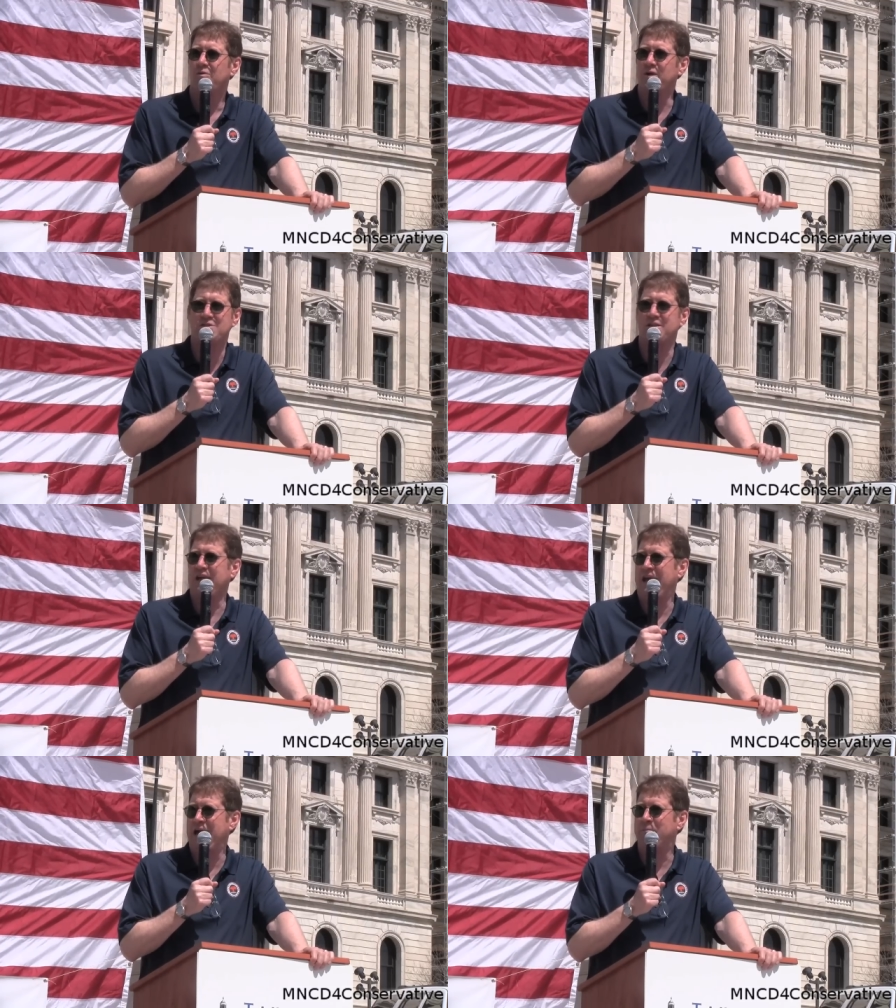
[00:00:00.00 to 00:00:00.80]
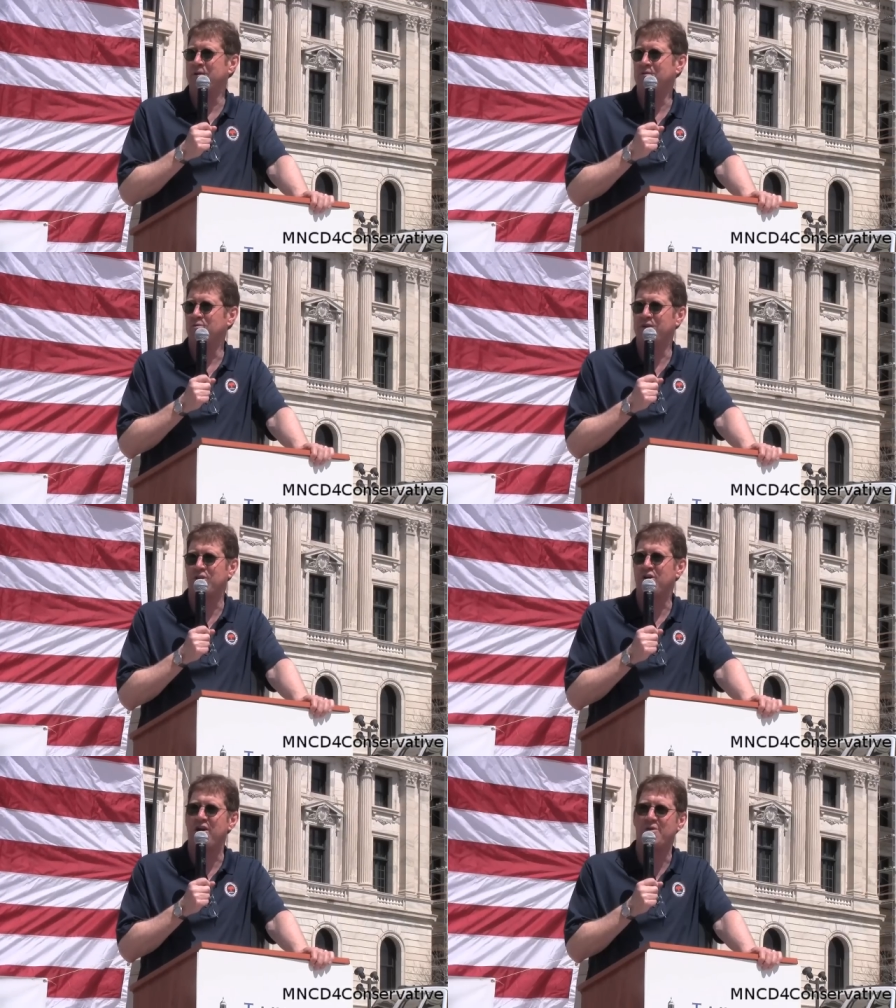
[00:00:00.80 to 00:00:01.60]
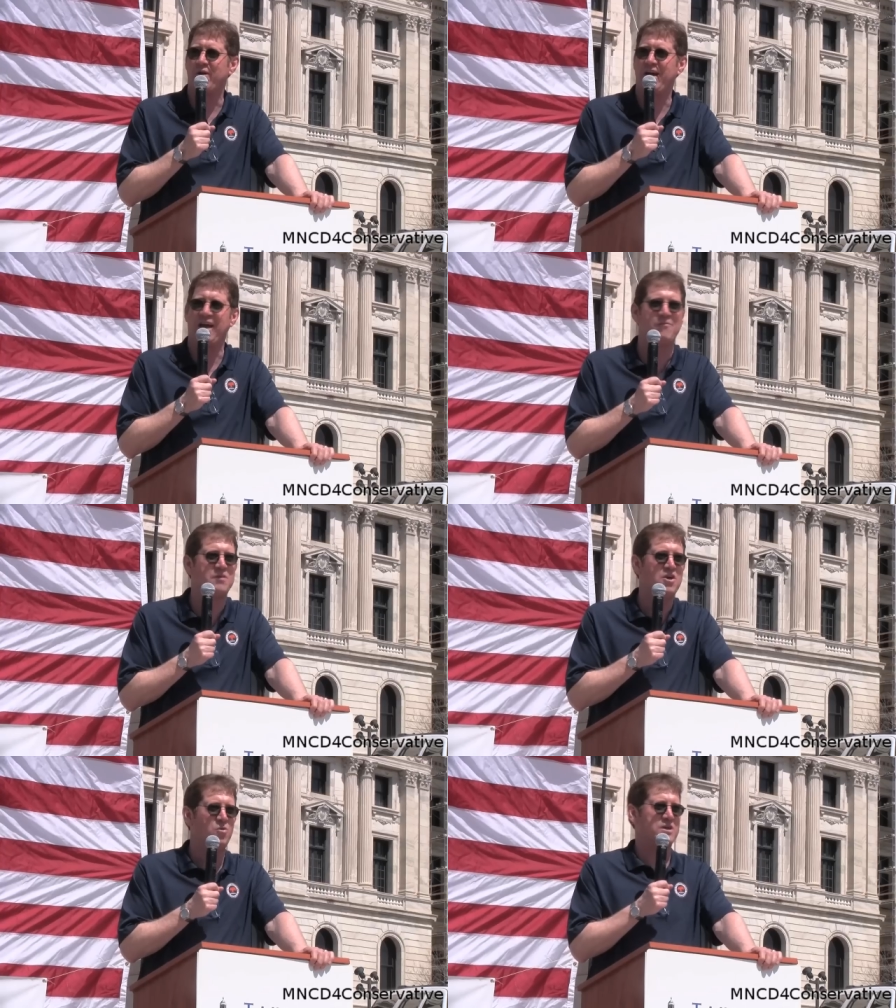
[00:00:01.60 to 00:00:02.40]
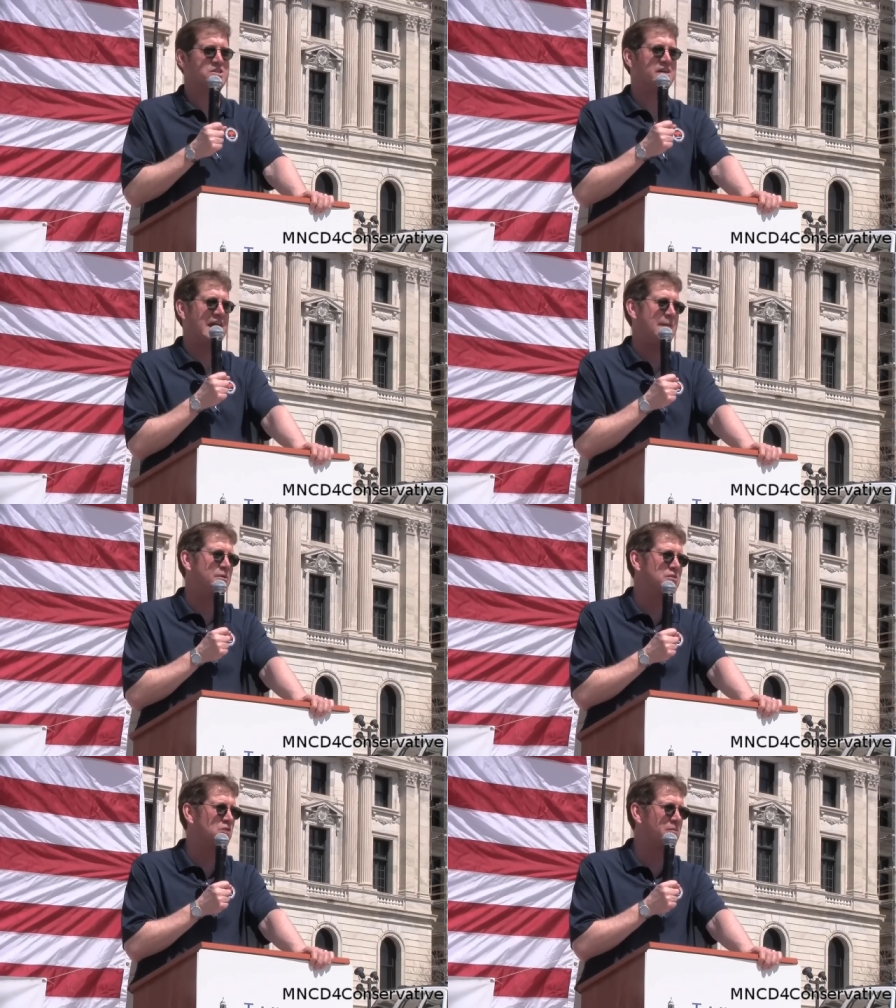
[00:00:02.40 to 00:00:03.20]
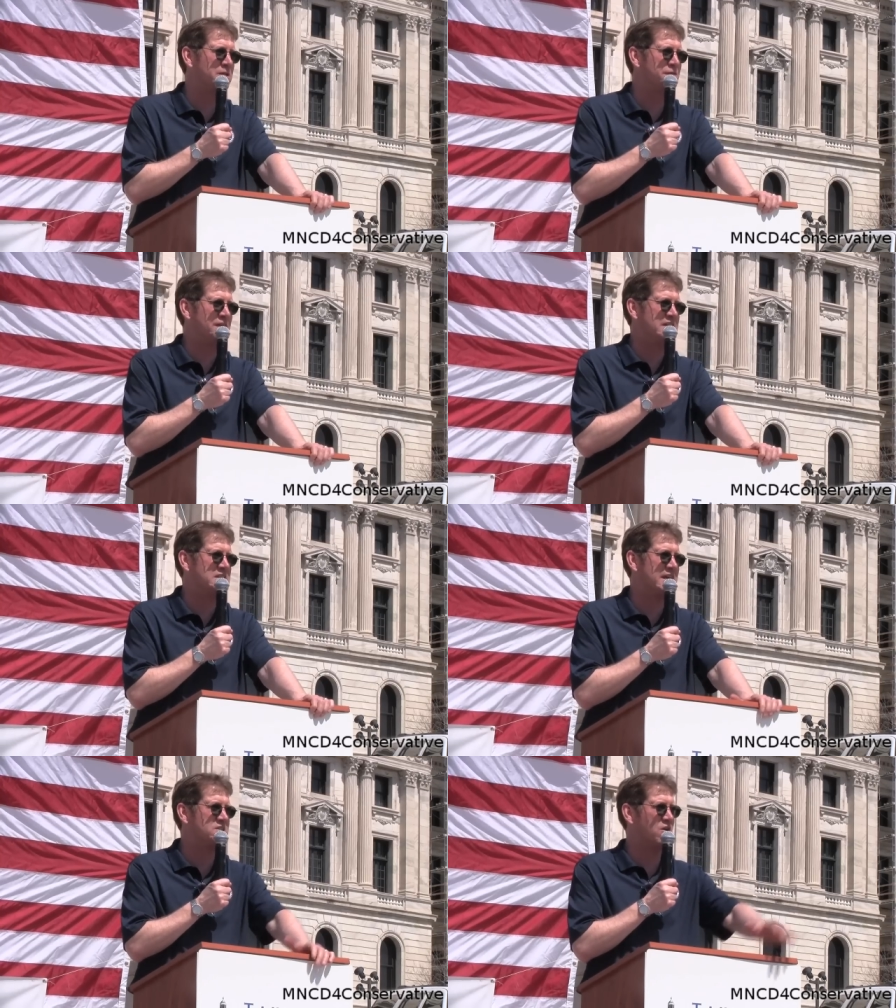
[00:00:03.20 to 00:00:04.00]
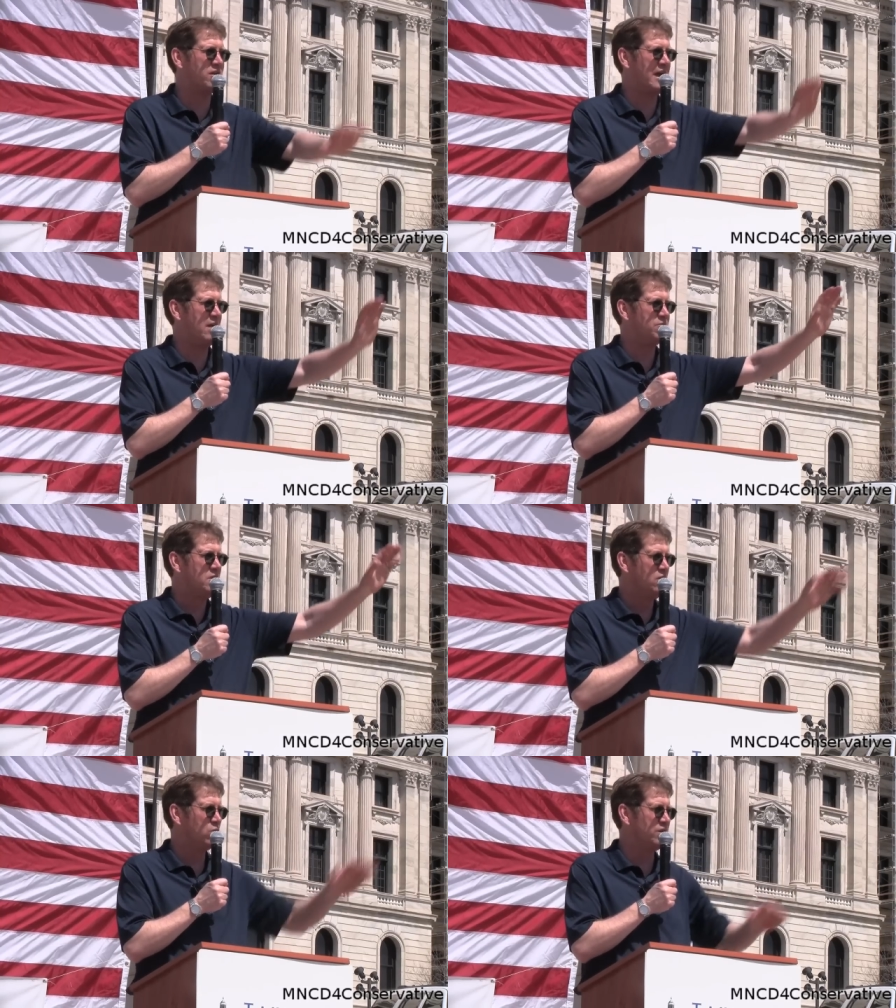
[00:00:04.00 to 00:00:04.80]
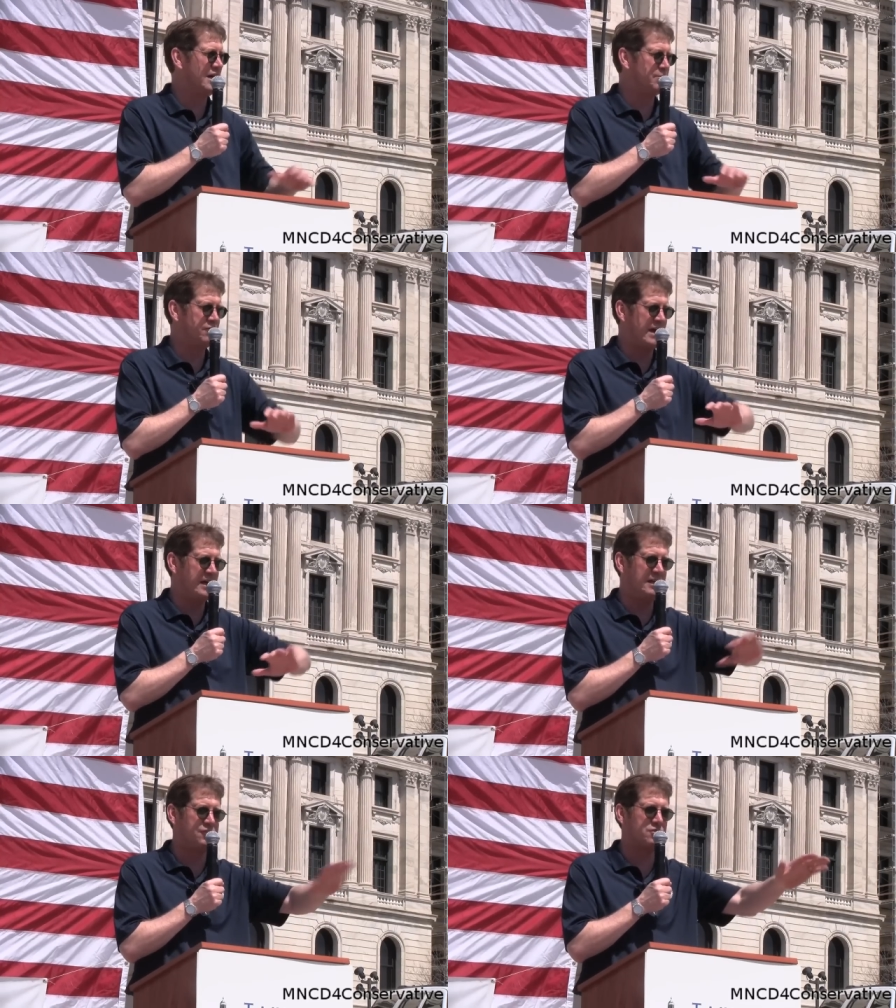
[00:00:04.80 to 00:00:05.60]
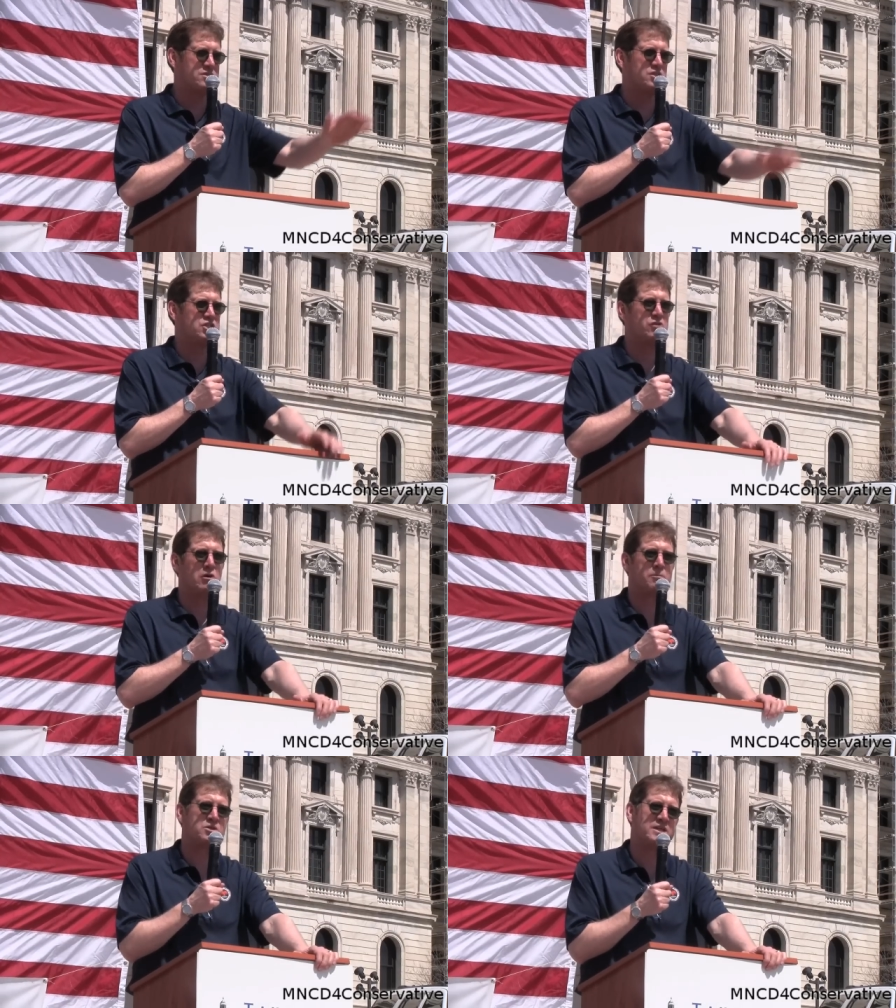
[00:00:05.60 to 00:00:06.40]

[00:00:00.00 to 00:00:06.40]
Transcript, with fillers: What's going to happen when they're gone away? What's going to happen the moment the Fed says, okay, we're done providing interest at 0%?